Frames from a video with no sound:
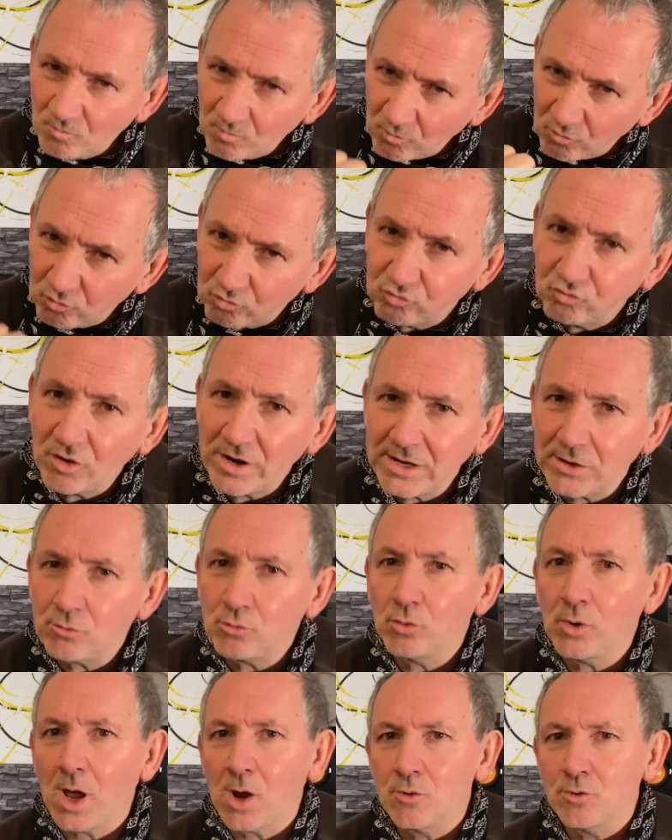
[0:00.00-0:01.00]
real
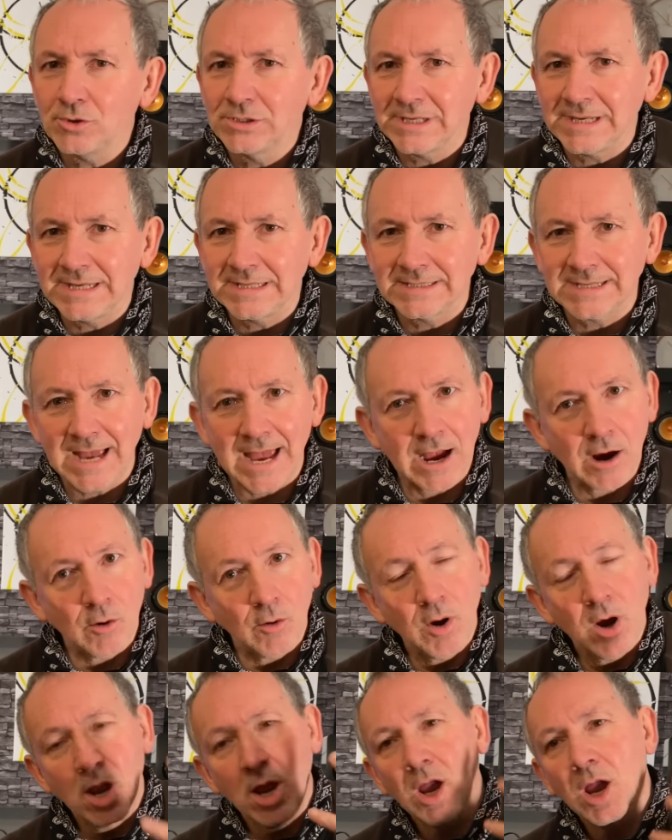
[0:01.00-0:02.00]
low
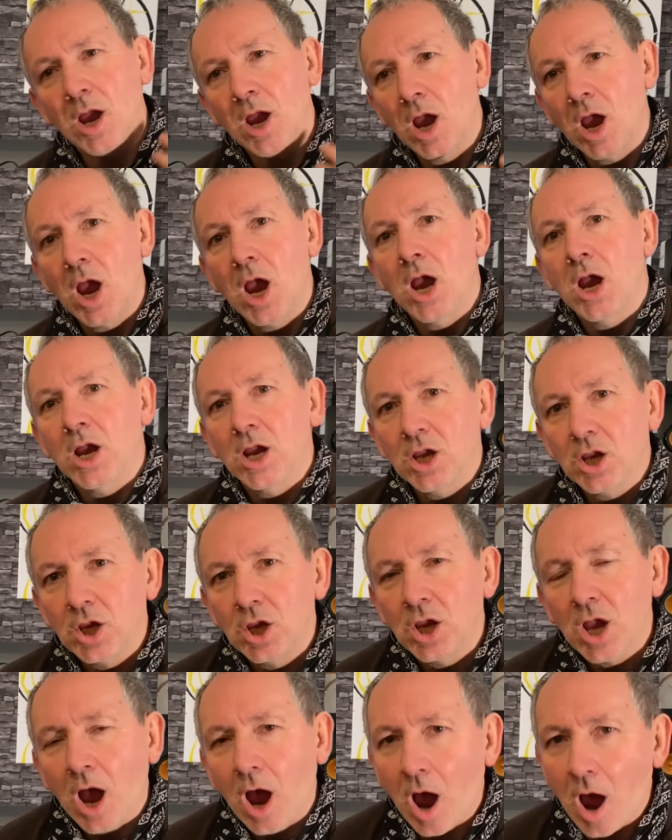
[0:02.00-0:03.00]
detail.
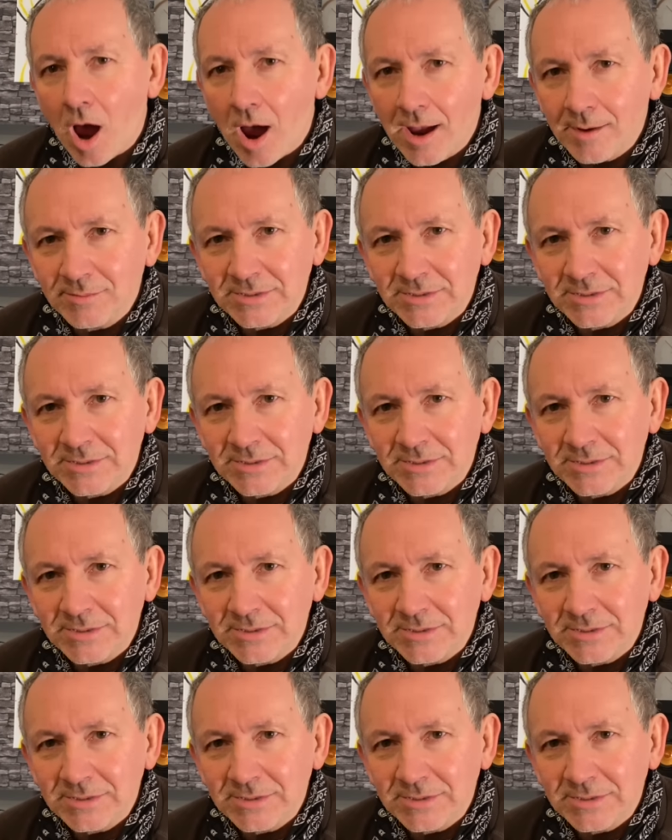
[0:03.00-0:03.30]
I'm